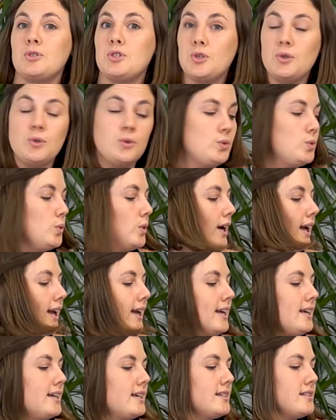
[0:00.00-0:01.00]
2
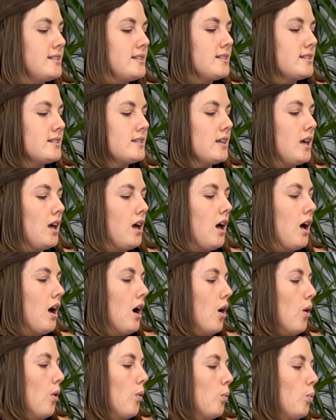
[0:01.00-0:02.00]
is
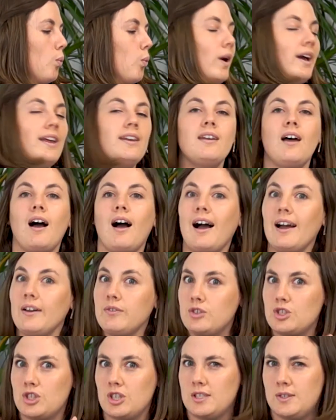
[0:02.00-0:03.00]
when
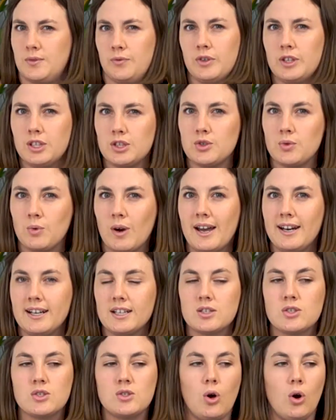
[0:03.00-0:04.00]
I've just finished writing
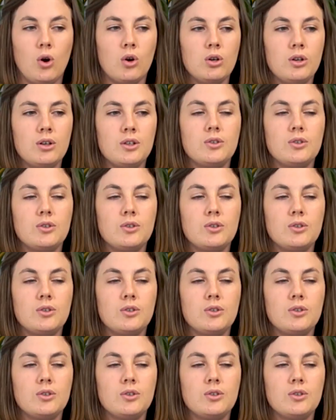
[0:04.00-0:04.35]
a song,